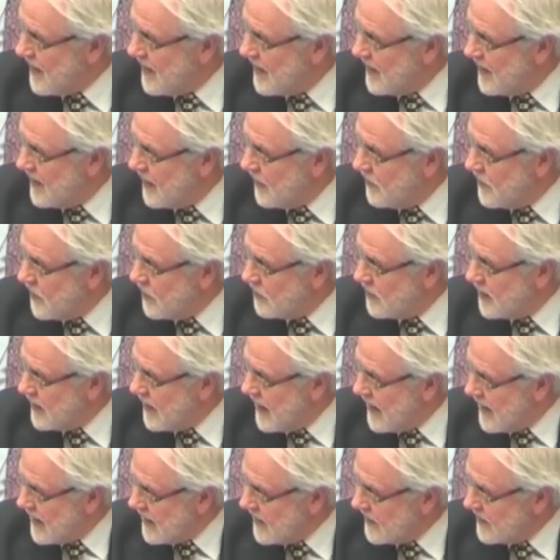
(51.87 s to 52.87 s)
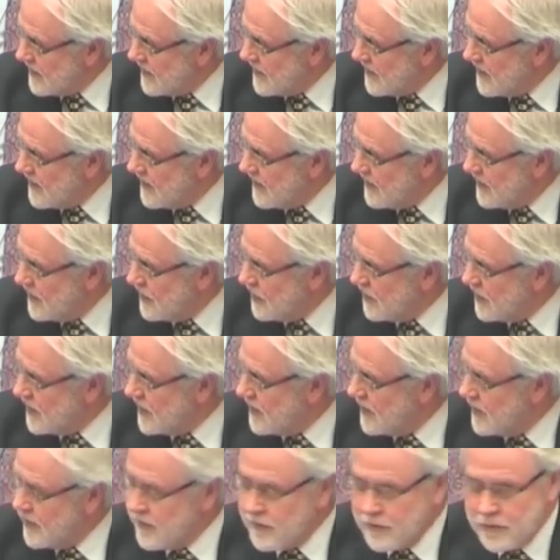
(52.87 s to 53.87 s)
If you relax, you will
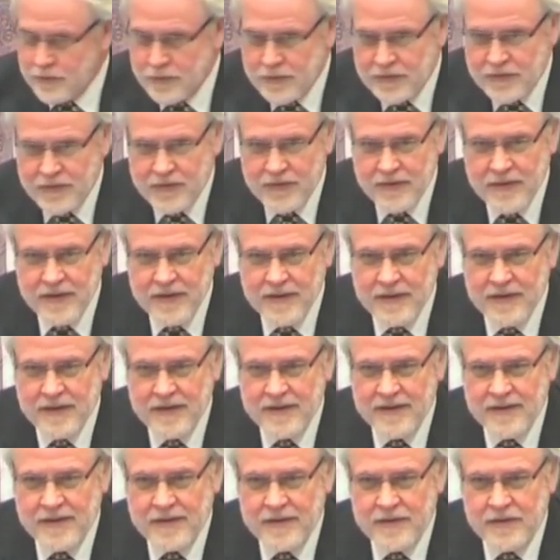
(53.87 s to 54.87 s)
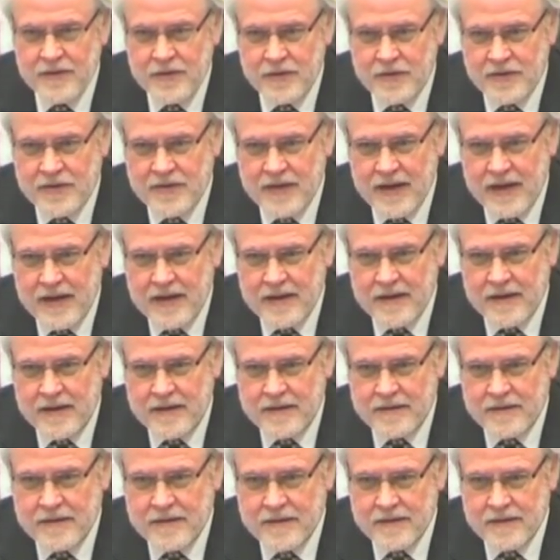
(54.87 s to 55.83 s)
lose your standard,